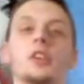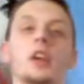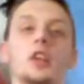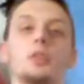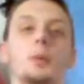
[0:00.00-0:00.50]

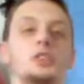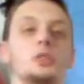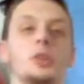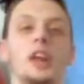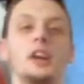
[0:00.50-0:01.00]
especially
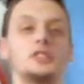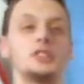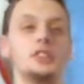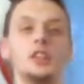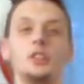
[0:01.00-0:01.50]
with House of the
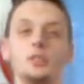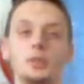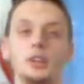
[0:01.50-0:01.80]
Dead 3.